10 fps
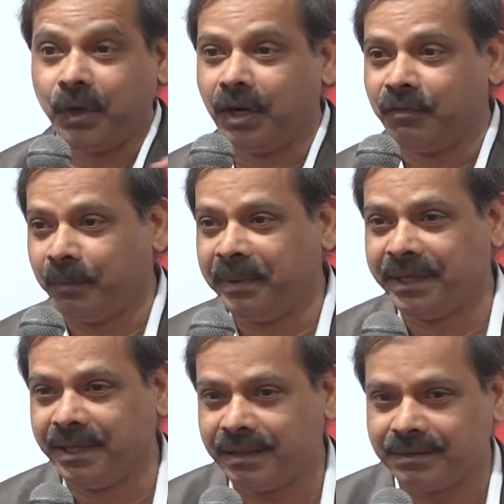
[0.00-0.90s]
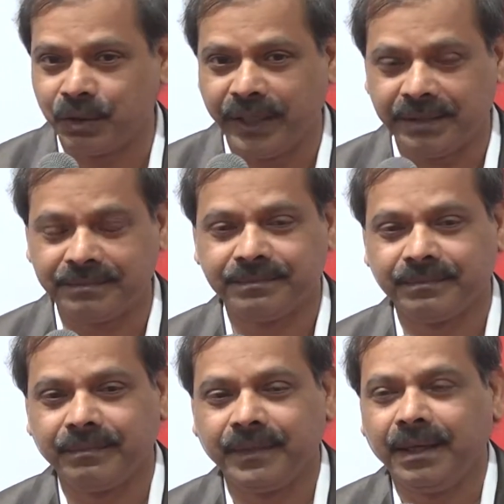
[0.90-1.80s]
you all for being here today.
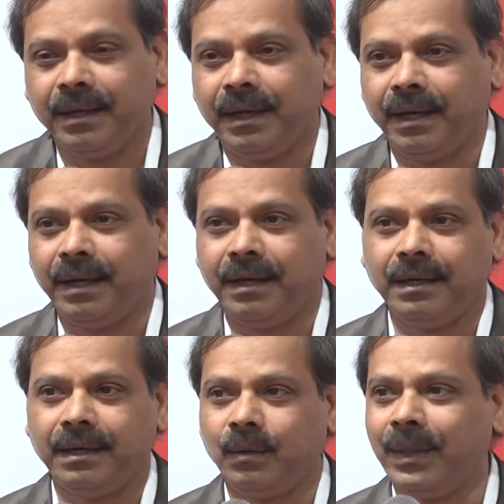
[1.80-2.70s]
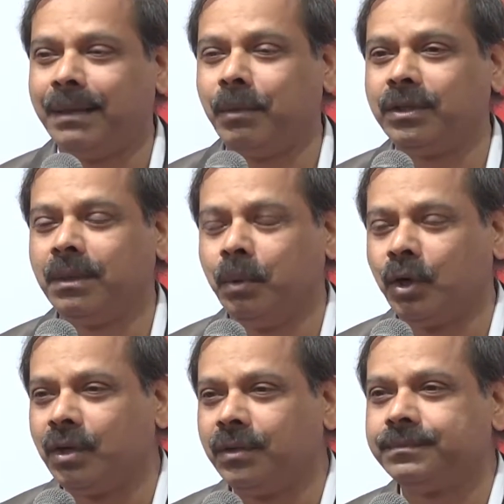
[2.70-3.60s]
And well, about the
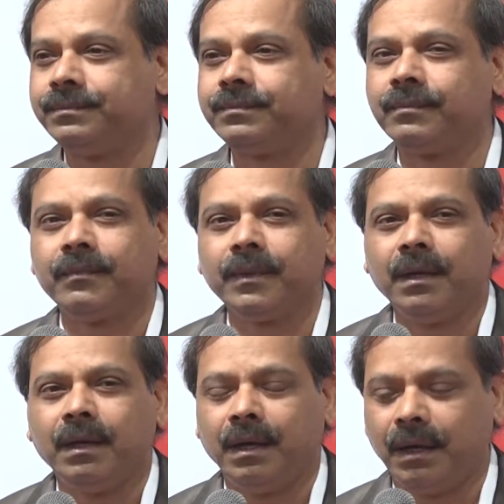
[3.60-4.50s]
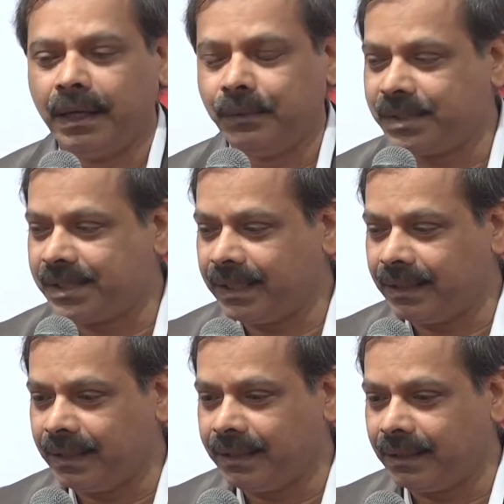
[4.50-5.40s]
book, I would say
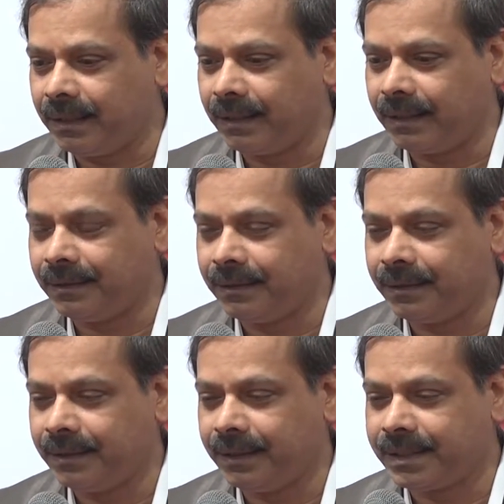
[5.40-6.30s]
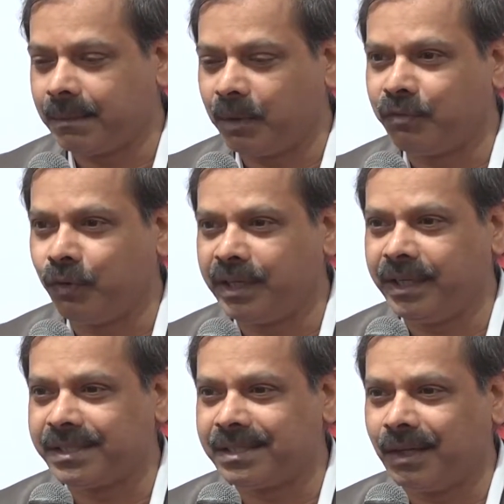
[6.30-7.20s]
that it's about 4
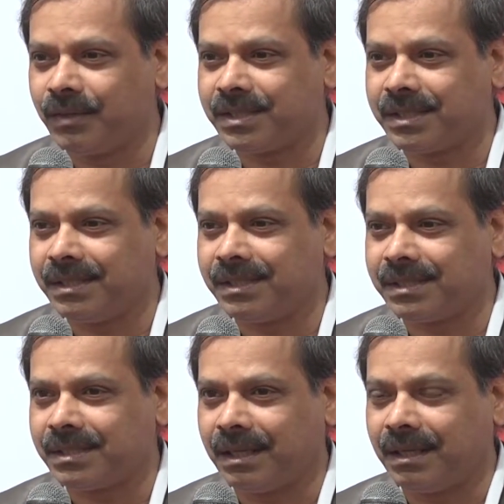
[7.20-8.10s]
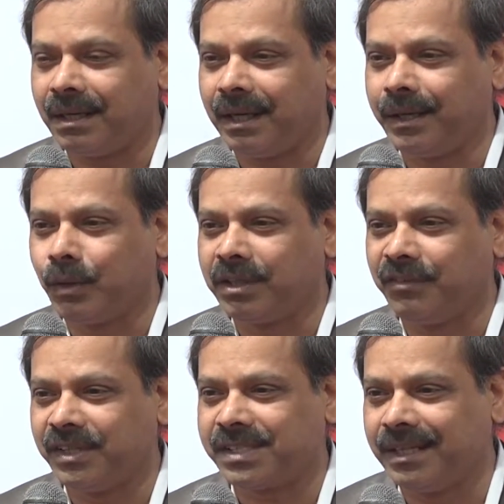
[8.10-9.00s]
years now since I wrote the
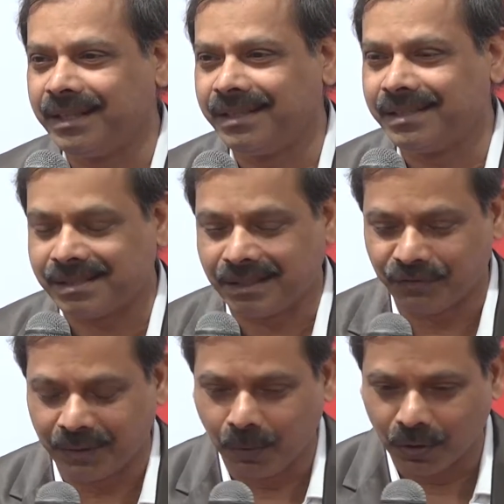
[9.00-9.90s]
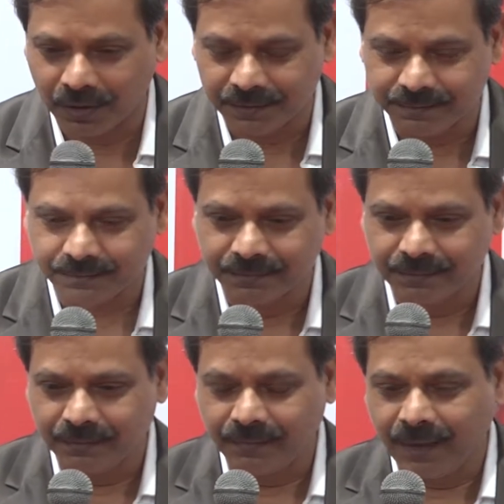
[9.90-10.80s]
first sentence of the book.
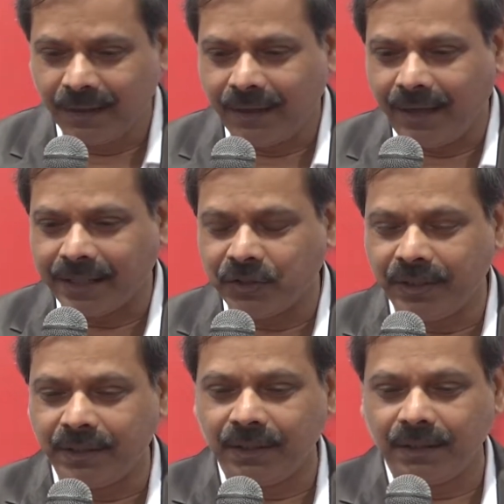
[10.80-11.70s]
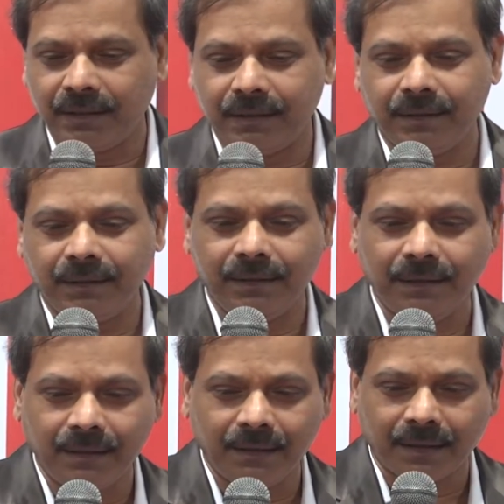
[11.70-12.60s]
Actually, the
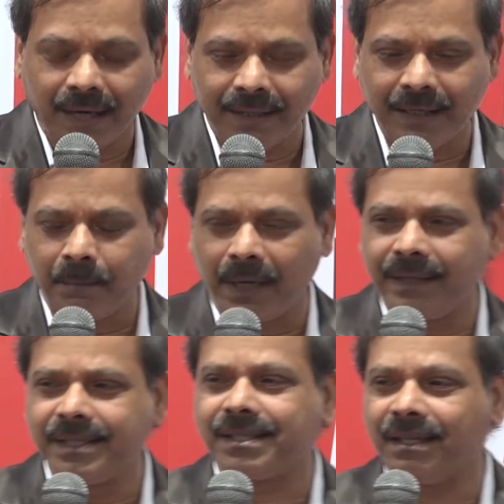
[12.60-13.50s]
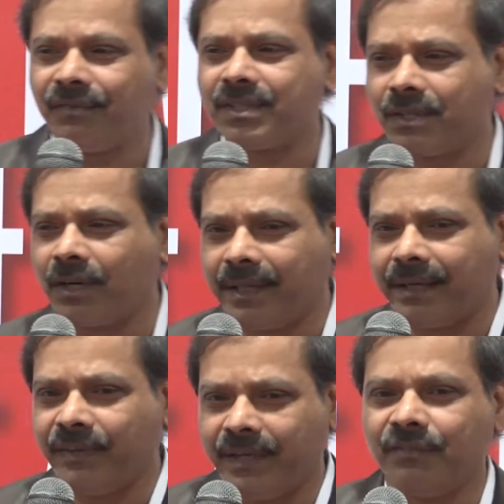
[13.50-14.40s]
writing part itself was not
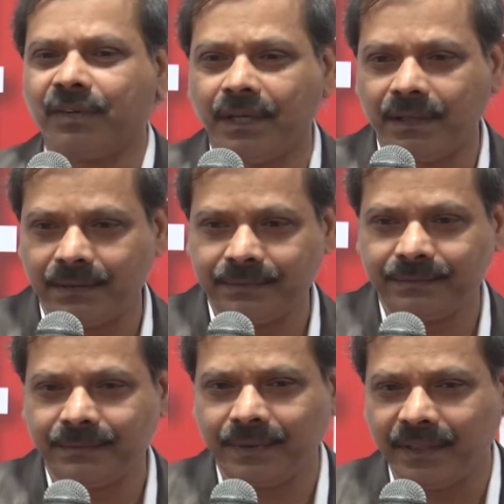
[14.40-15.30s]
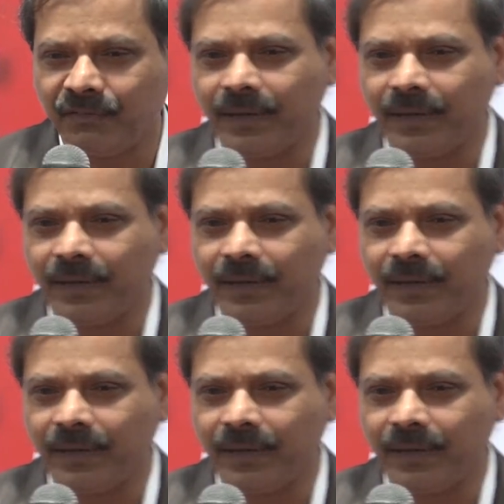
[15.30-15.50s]
that very difficult. In